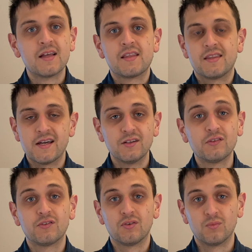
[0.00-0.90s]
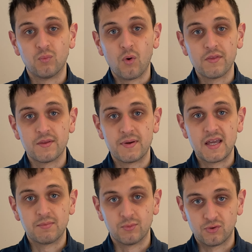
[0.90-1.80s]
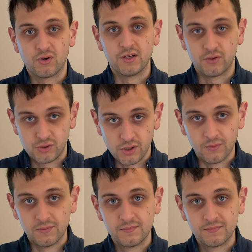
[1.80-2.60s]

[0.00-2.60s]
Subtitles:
they understood what the paper was trying to show.